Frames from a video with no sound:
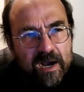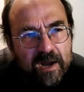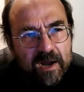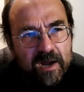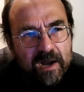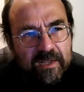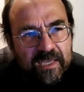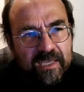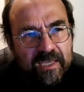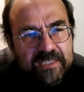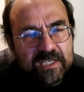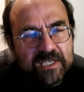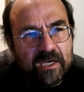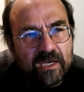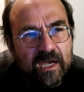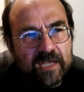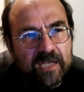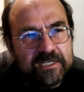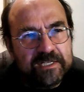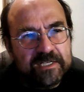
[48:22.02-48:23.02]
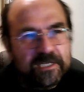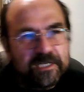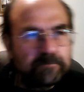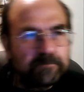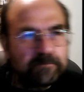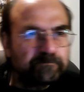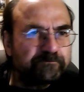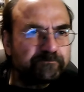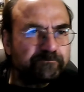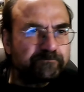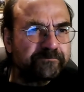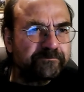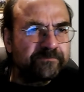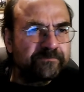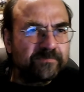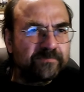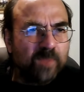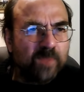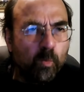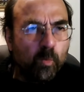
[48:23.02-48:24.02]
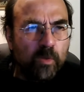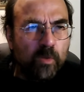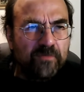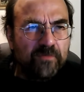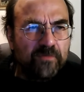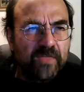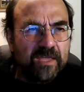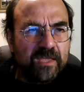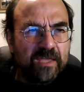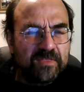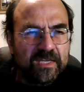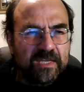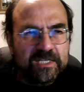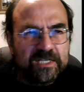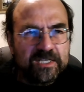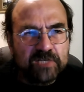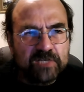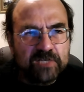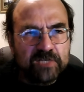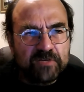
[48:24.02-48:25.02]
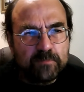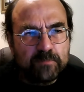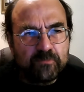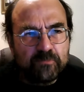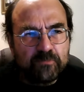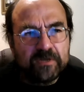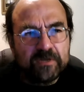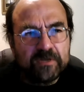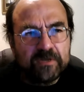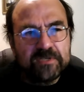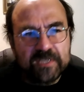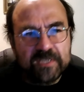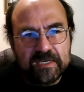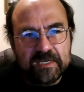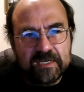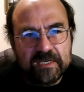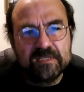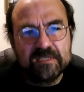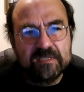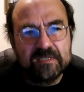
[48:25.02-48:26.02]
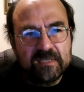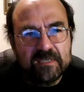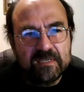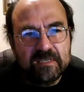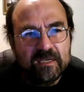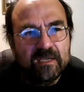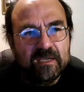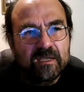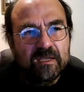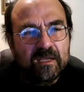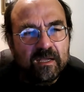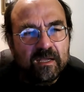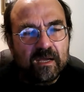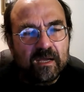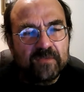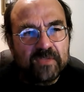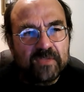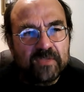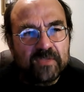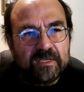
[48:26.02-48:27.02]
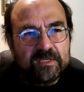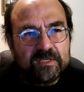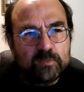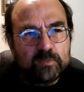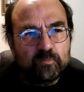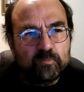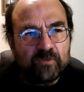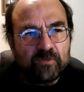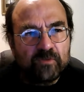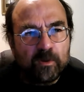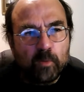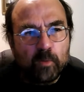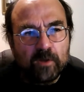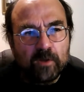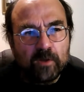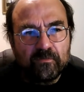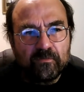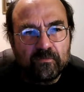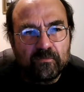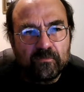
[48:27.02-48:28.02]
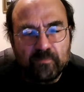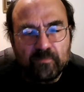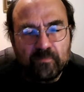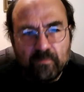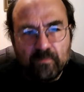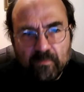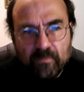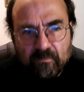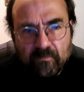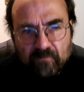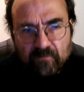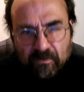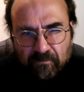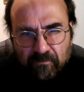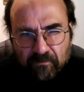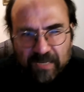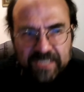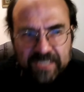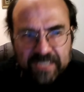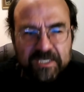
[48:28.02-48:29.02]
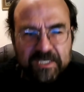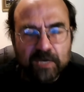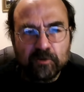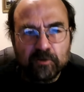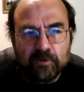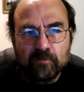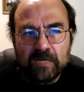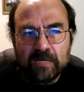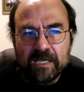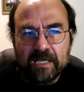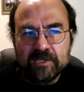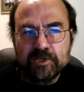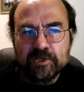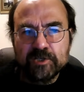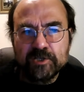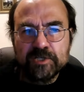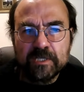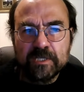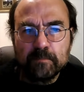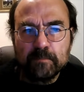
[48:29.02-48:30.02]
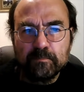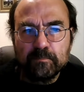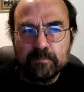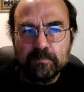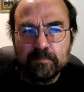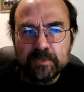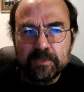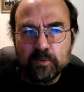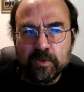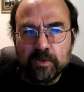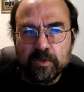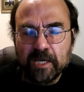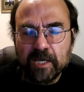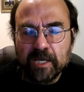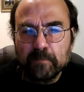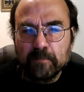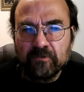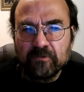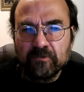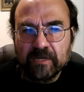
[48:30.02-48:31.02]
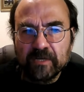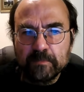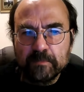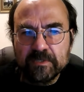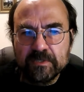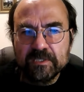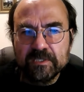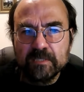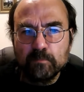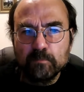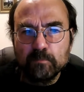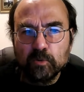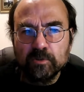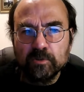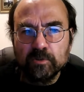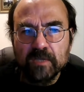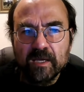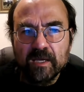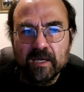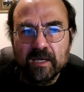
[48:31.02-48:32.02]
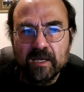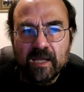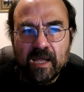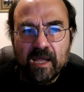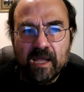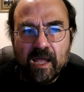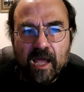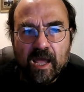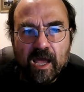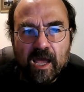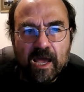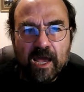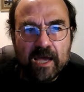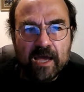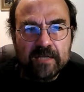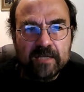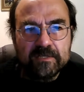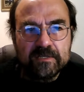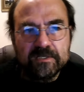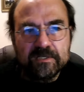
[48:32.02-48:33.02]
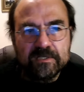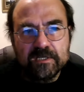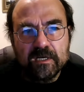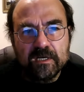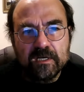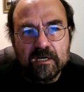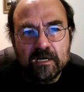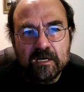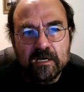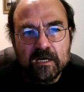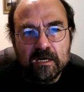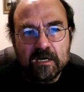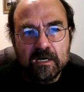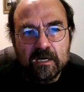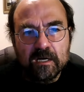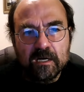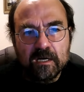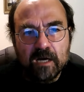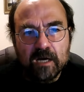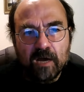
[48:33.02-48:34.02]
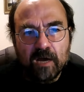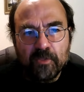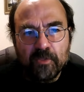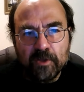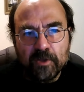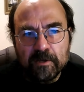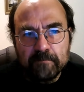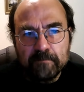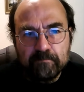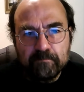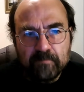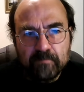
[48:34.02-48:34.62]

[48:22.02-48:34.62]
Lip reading: Okay, so, and with the integration process, I think it's very worth reflecting on the relationship between the anima animus symbol and other